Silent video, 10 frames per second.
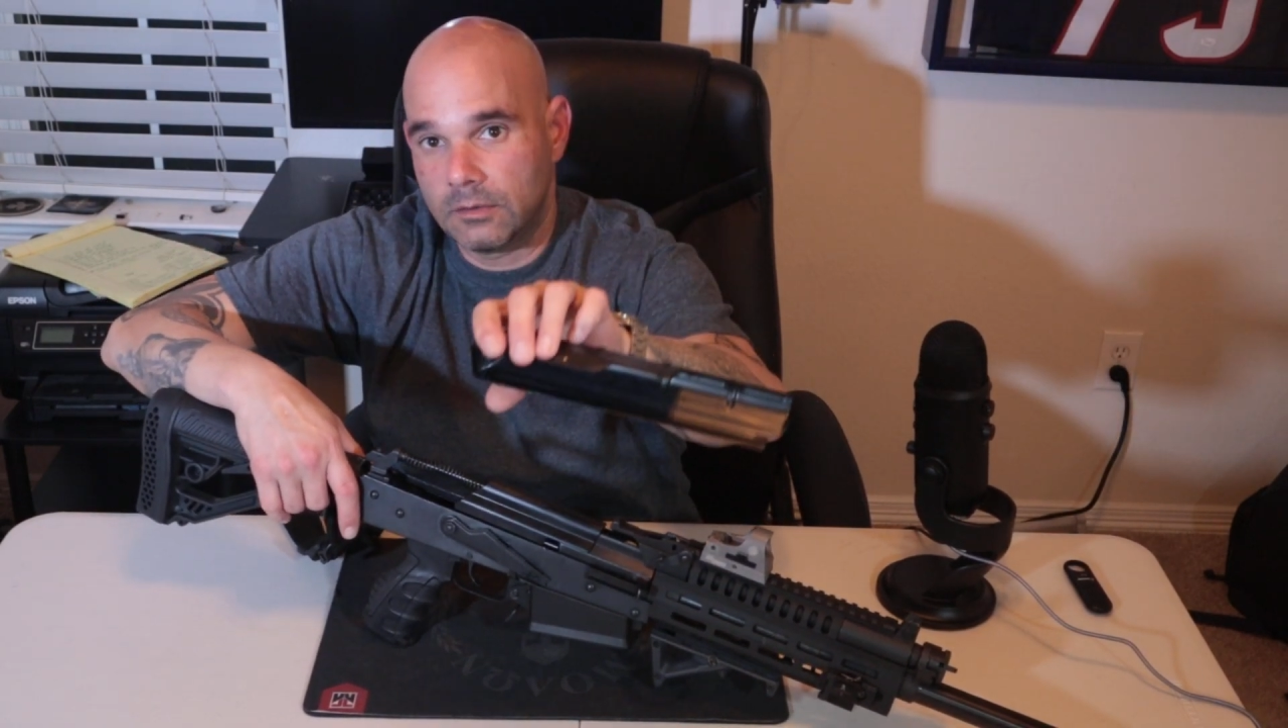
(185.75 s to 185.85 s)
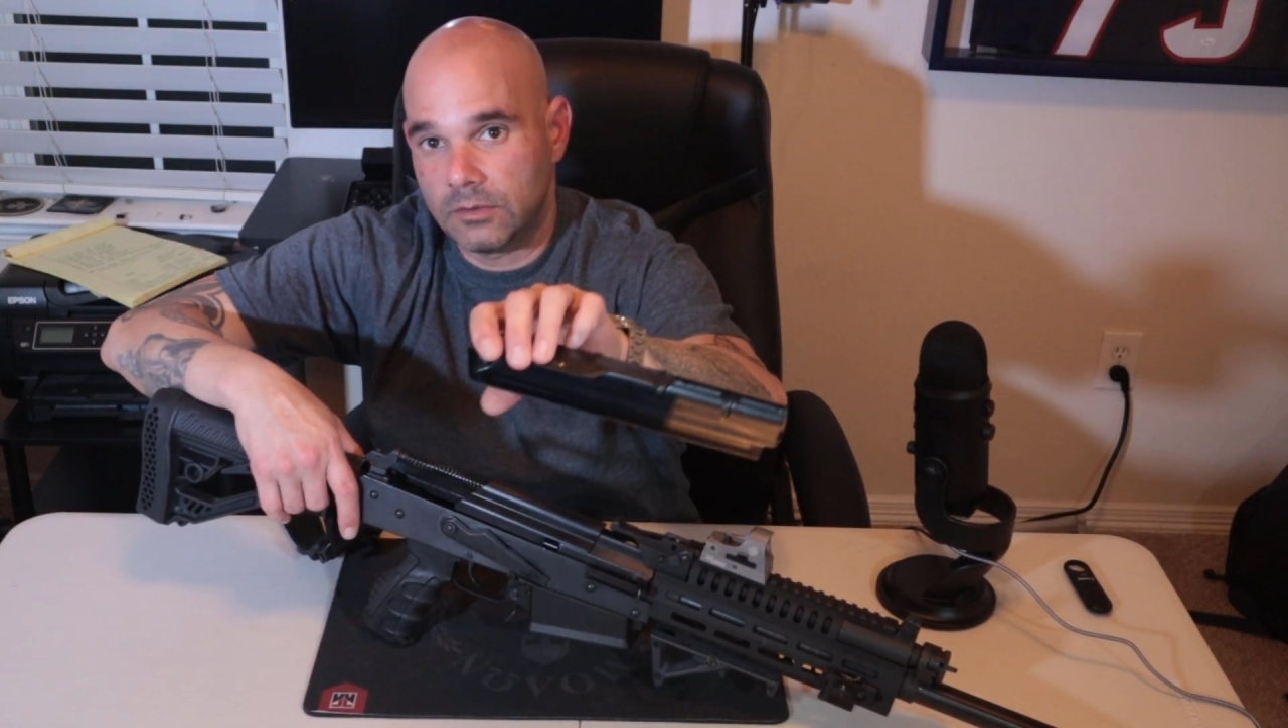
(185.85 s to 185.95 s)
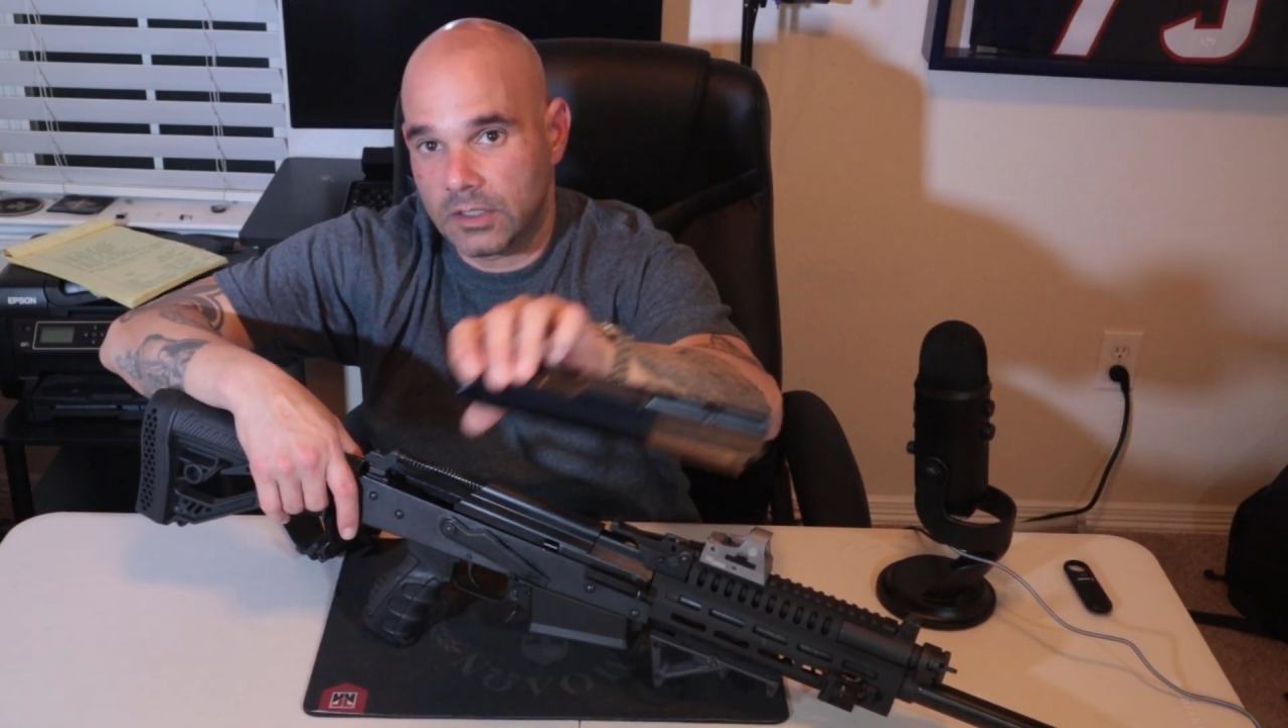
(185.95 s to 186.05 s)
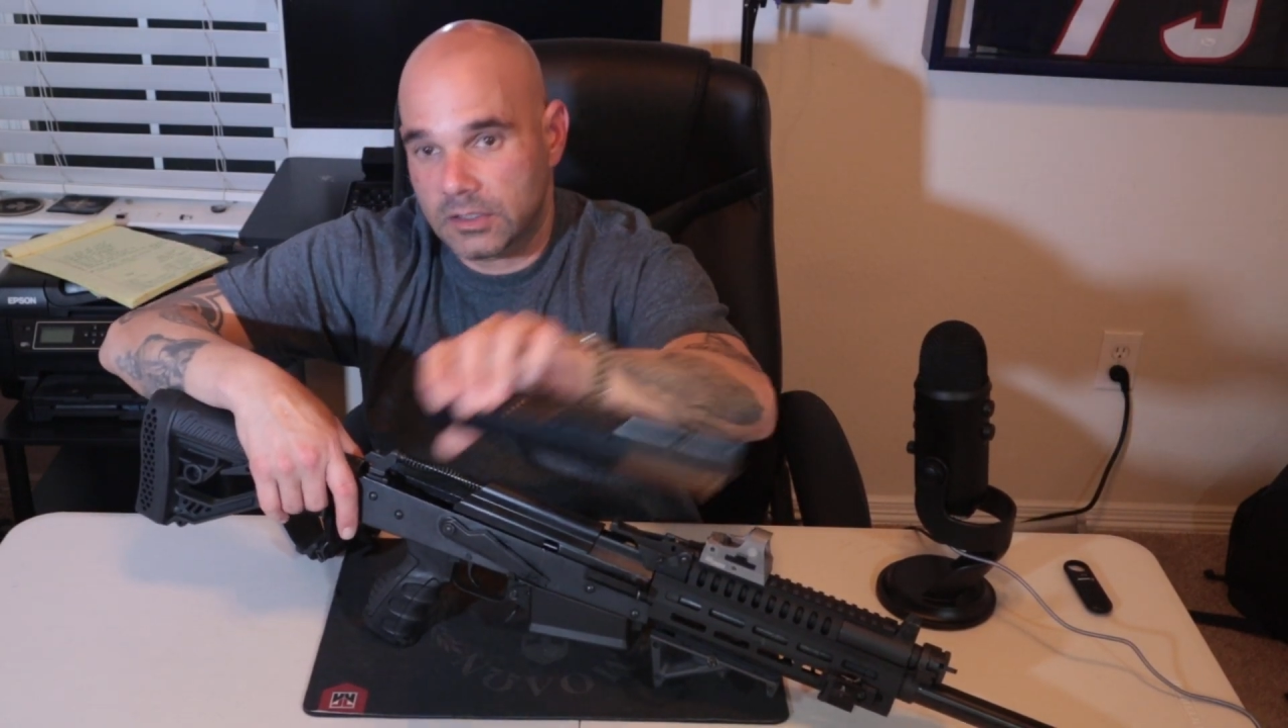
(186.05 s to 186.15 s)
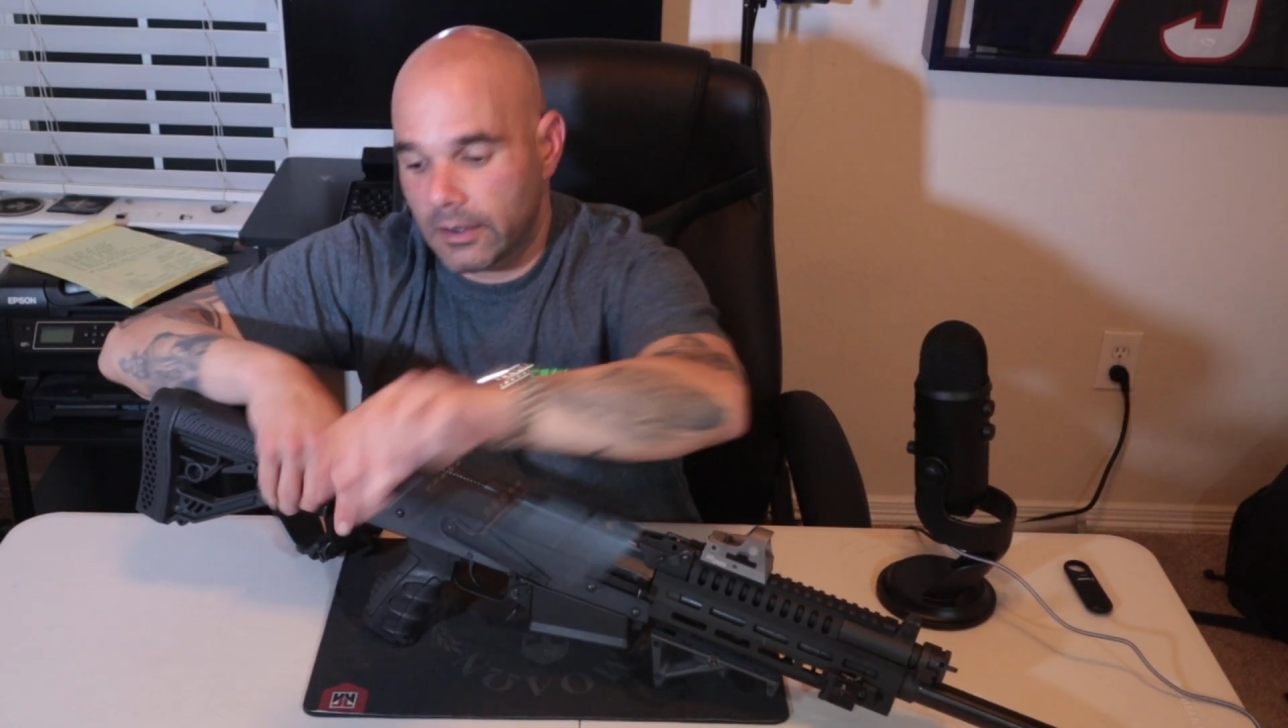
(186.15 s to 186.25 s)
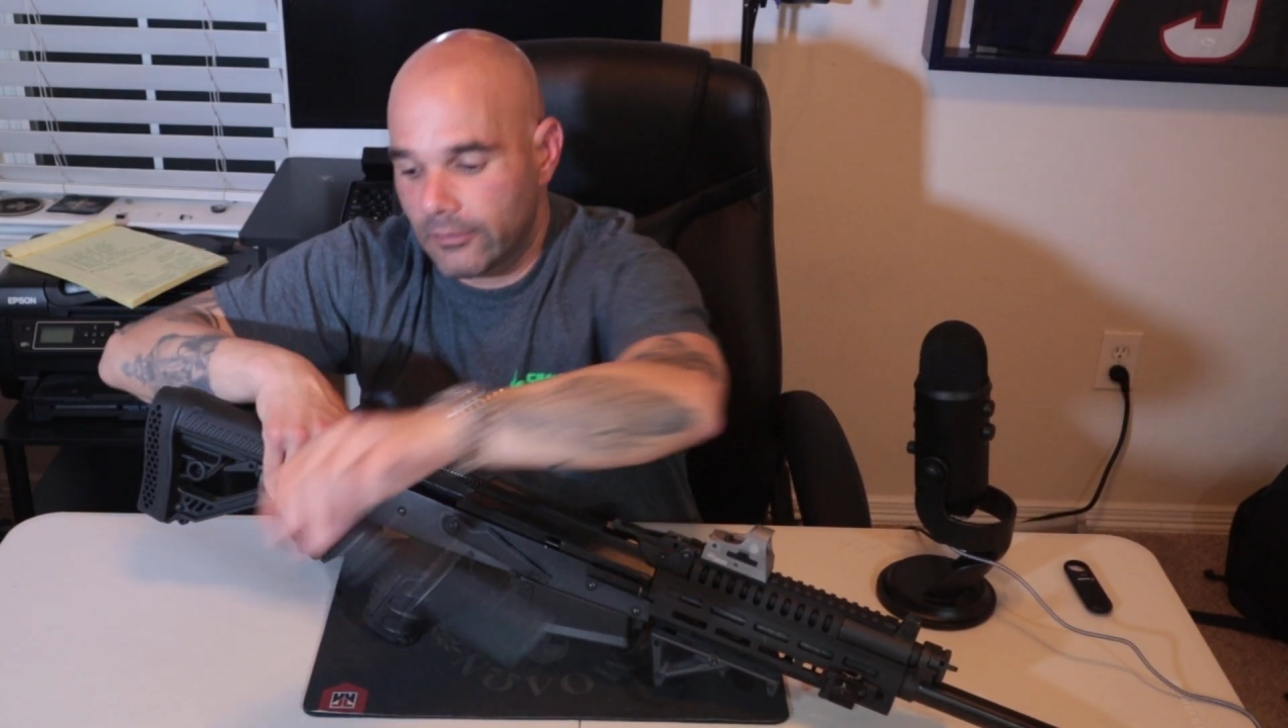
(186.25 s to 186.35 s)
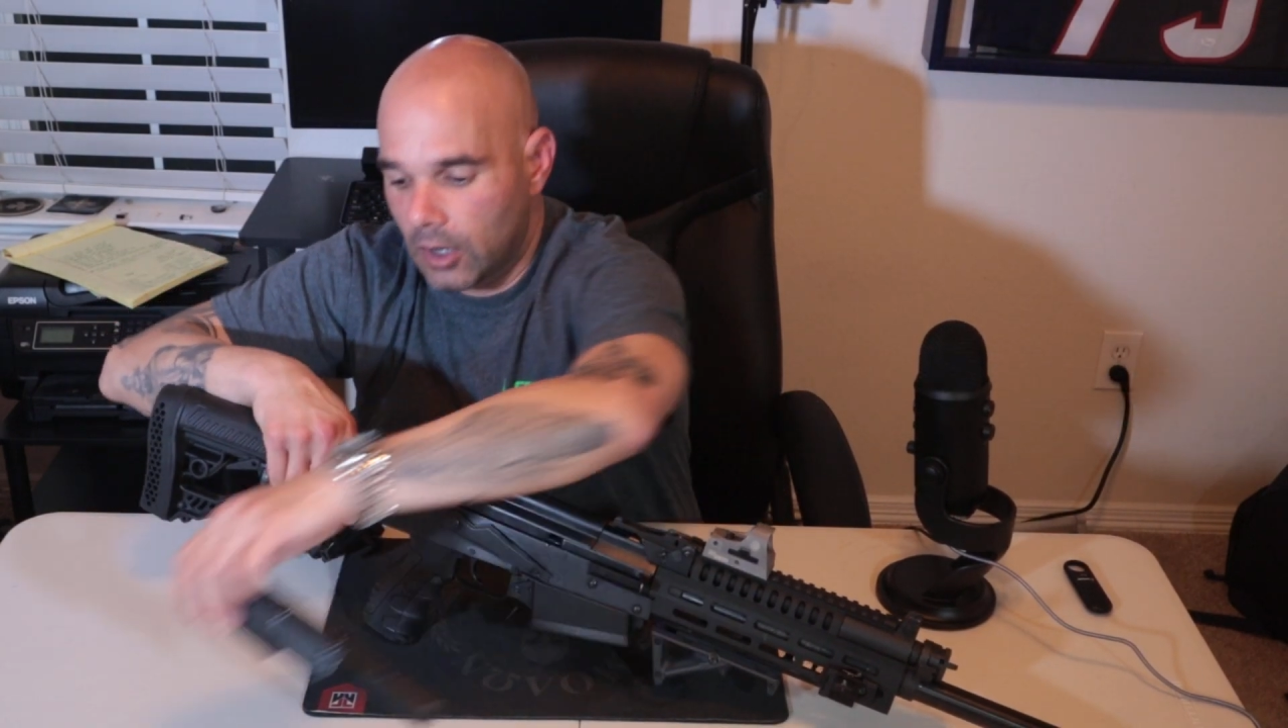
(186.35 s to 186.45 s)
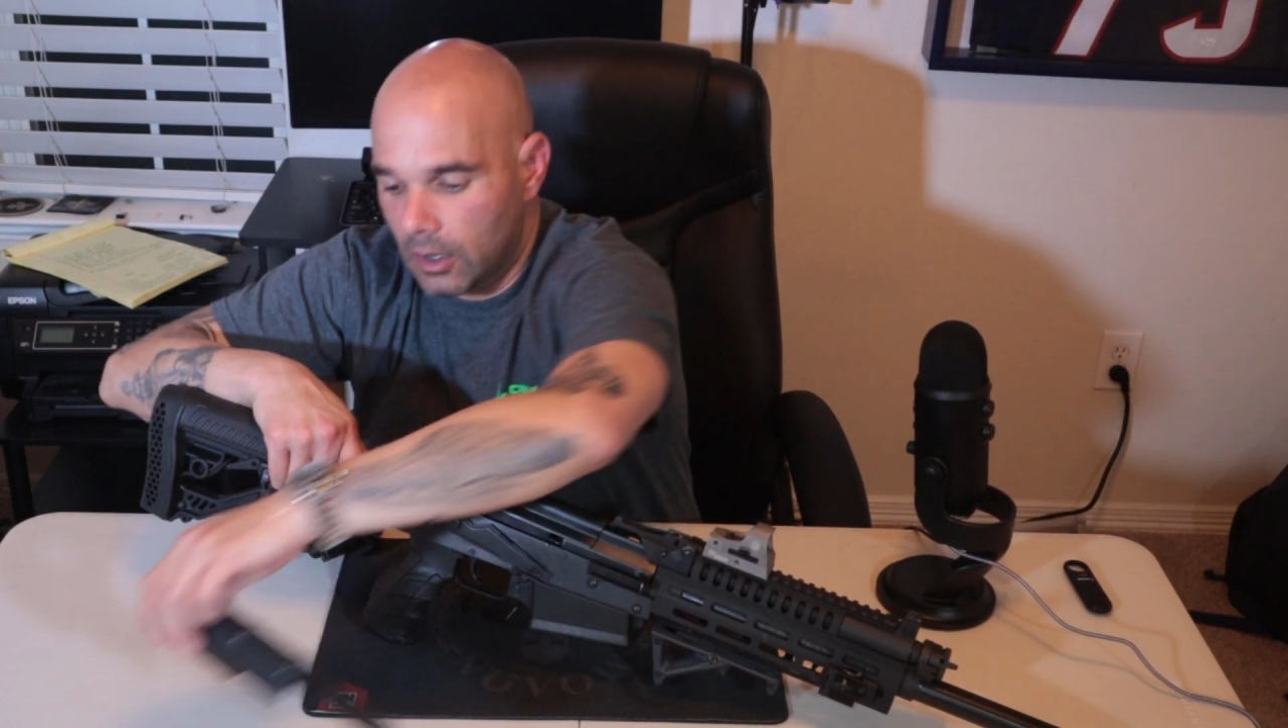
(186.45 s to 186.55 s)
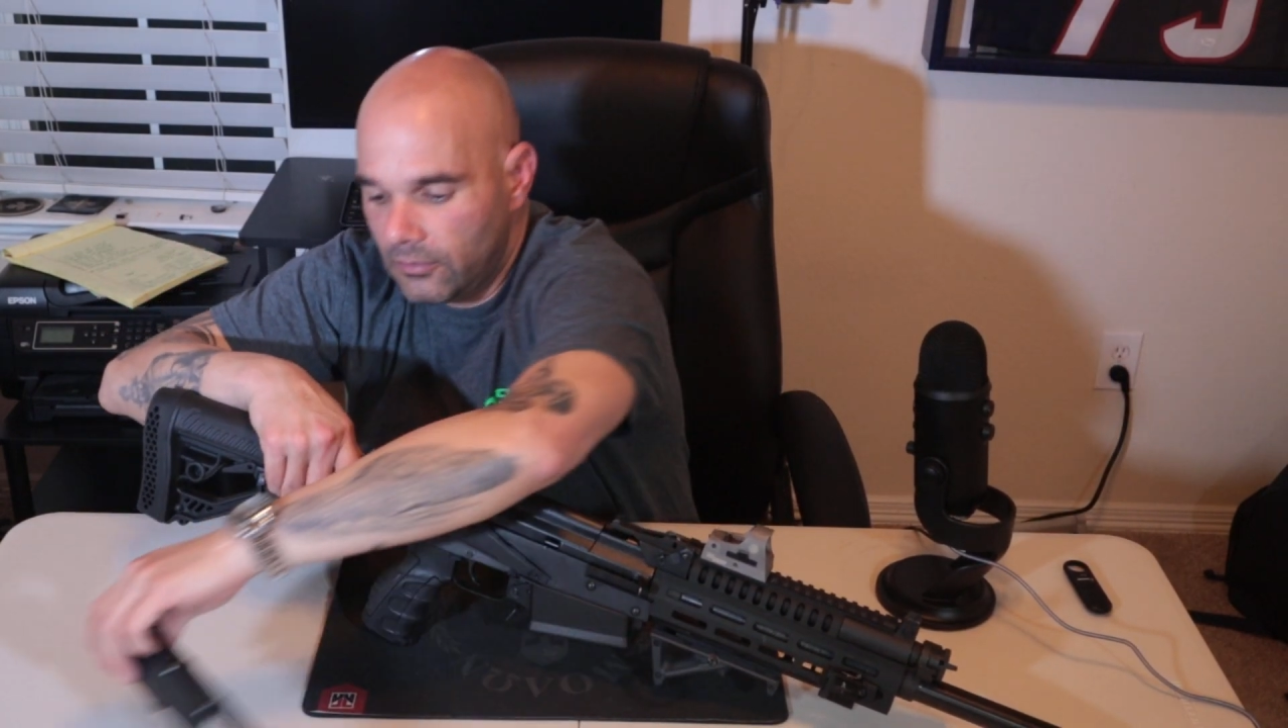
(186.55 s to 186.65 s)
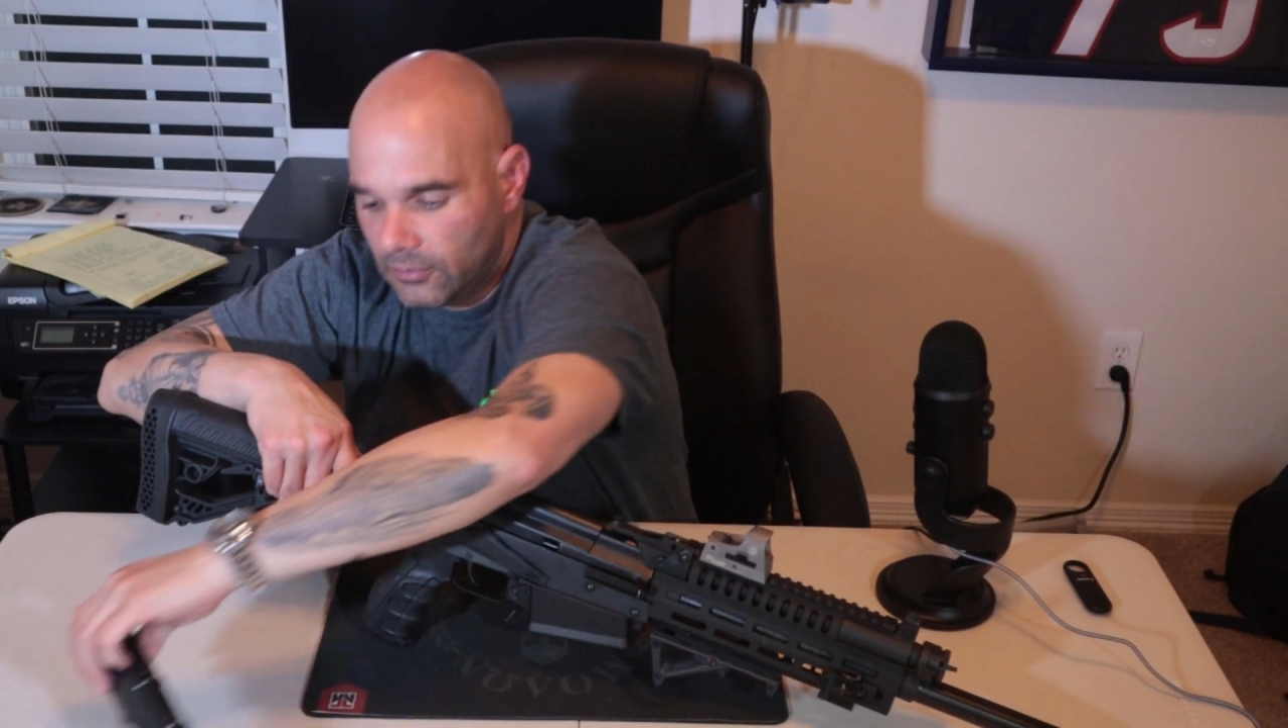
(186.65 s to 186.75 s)
Dust
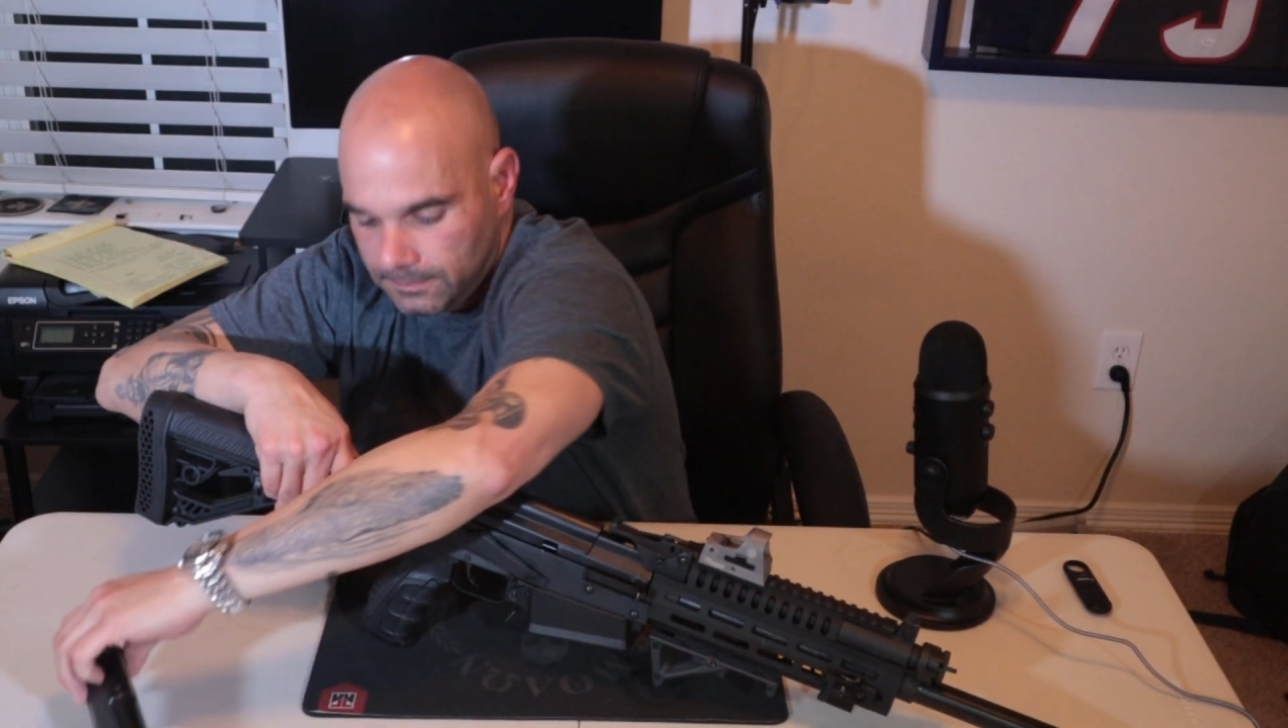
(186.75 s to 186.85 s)
cover off.